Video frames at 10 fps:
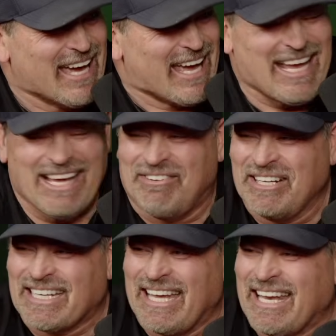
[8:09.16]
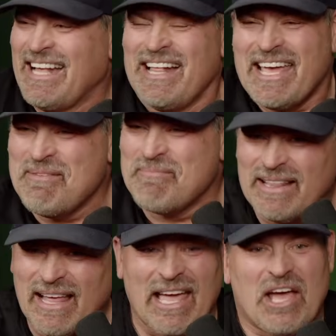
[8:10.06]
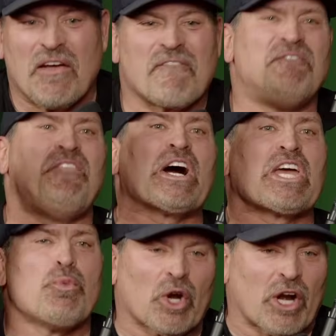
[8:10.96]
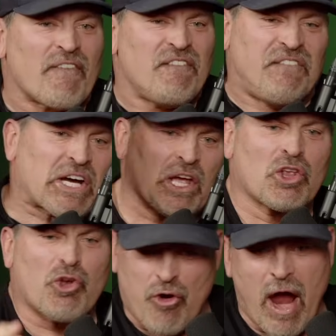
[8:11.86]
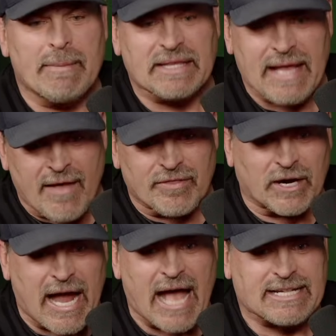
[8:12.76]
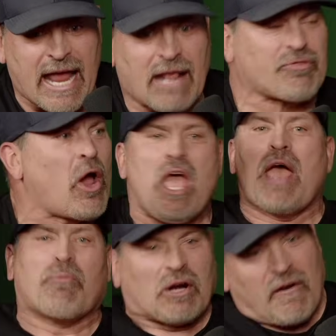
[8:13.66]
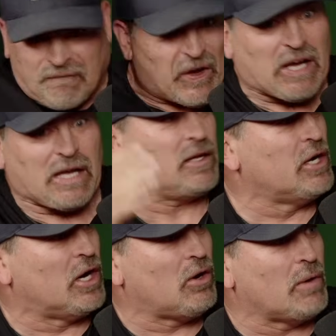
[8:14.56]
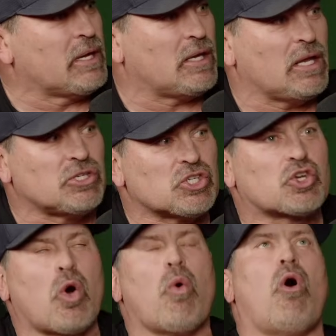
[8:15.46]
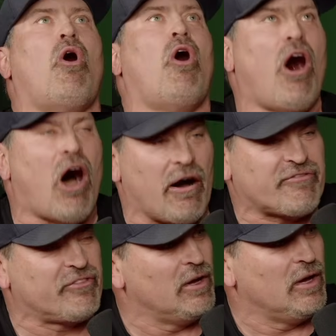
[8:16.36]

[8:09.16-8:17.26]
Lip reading: He'd be like, we're going to fucking cram it down their goddamn throat, and we're going to he'd just go off.